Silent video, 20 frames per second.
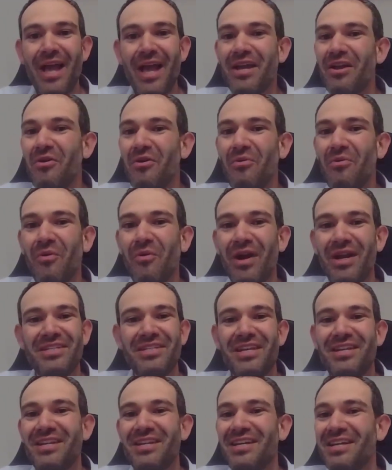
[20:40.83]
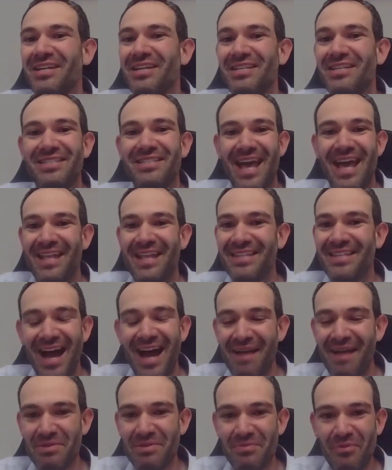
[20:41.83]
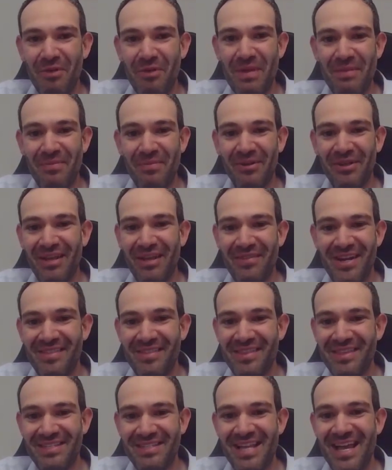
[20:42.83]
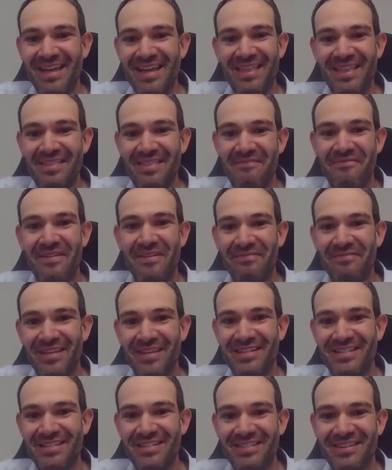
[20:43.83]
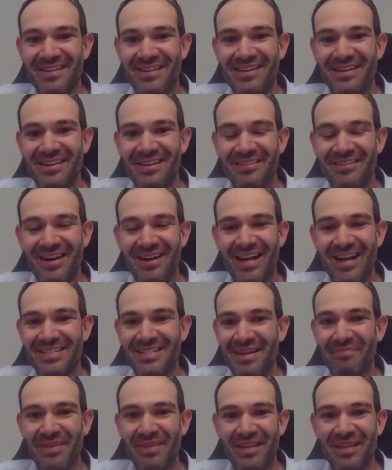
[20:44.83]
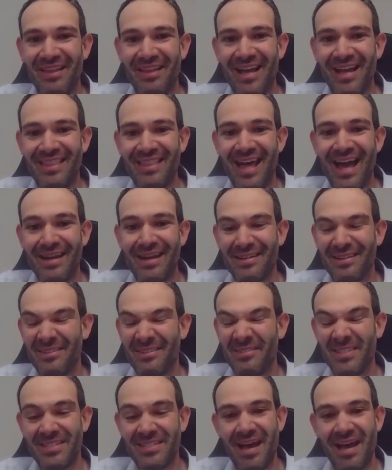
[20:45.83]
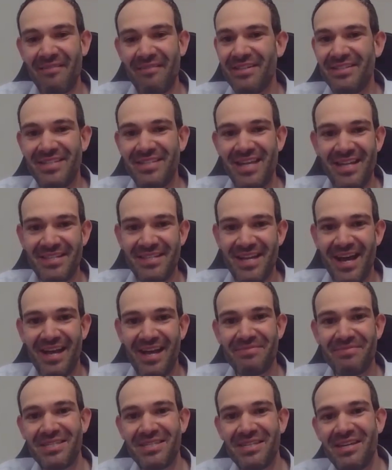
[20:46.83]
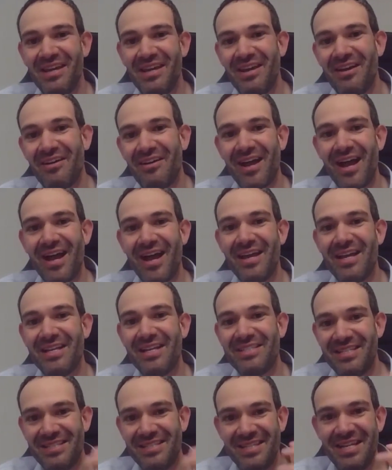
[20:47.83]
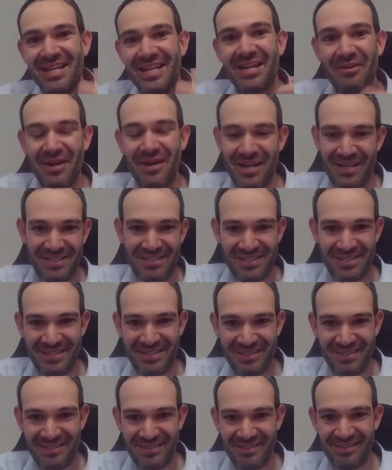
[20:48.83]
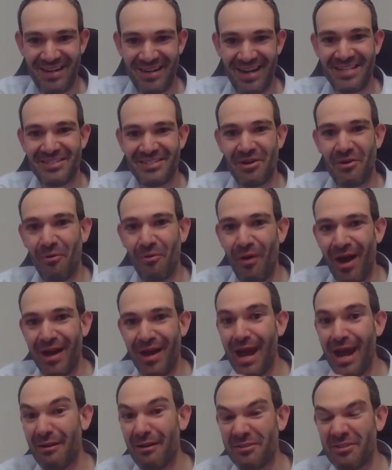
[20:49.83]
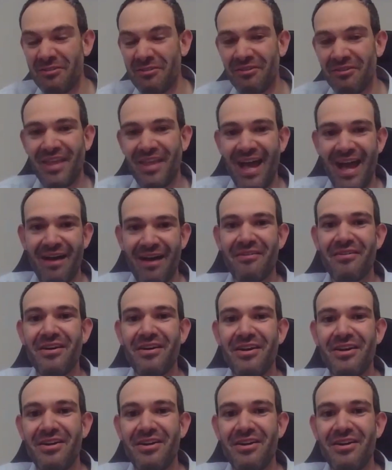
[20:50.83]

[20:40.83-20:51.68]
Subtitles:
like, what is it? 10 times more people living in the state than the 50s, right? Something like that. 7, 10 times. Okay. It's decreased, right? So one household now